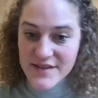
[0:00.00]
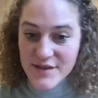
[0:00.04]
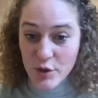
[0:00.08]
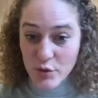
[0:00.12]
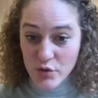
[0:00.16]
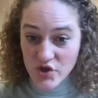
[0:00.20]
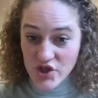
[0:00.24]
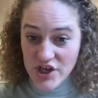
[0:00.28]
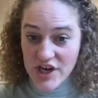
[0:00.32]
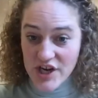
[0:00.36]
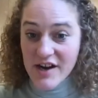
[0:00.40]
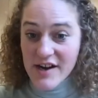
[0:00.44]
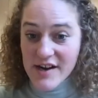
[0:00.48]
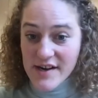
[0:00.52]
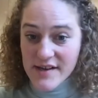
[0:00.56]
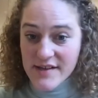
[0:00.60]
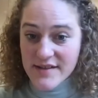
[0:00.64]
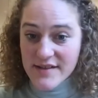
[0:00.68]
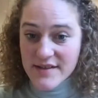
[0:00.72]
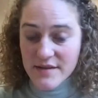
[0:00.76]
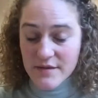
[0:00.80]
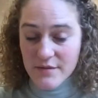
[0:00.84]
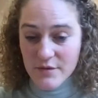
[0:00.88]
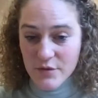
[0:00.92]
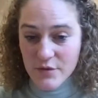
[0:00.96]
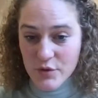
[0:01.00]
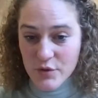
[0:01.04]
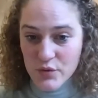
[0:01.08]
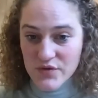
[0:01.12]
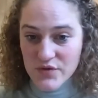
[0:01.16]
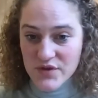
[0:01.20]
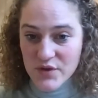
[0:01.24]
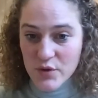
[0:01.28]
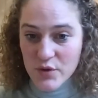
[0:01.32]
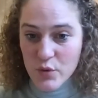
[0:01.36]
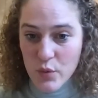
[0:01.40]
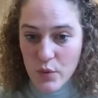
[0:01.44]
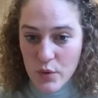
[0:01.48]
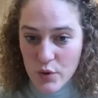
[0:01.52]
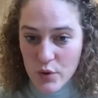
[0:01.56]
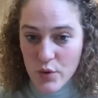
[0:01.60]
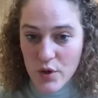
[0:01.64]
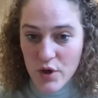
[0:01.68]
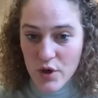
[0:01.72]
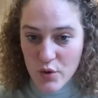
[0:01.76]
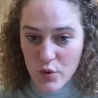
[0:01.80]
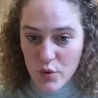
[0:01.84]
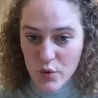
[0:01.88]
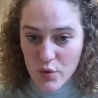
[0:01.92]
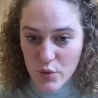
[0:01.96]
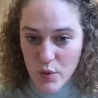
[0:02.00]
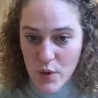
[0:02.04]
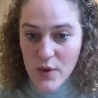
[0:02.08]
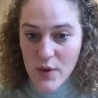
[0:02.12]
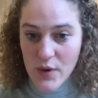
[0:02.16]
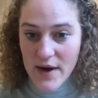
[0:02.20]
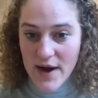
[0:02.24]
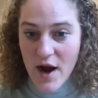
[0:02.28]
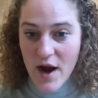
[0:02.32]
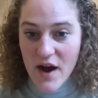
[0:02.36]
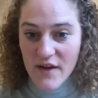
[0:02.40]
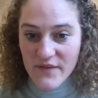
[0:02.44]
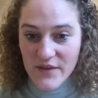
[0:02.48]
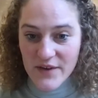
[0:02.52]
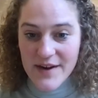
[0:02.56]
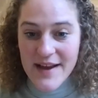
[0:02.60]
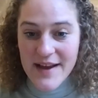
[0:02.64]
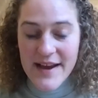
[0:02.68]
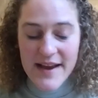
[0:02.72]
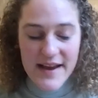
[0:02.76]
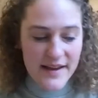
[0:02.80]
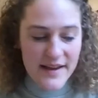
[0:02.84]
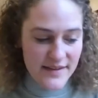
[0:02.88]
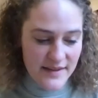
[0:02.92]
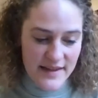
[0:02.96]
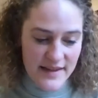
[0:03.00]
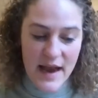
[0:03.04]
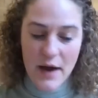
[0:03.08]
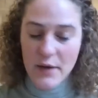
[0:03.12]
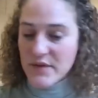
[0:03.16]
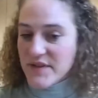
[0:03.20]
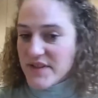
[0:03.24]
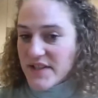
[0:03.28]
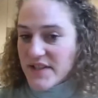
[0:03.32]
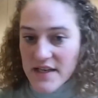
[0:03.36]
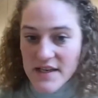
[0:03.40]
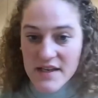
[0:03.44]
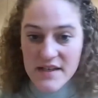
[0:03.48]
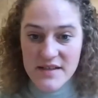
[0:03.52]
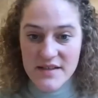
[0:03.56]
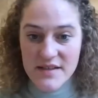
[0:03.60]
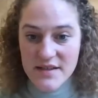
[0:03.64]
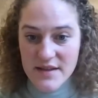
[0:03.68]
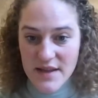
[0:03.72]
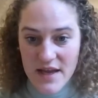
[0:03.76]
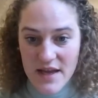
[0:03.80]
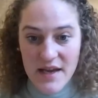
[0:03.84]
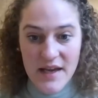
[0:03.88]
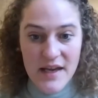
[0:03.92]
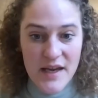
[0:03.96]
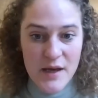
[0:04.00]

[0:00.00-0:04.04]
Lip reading: So Jared who a quote I offered, that was his thing.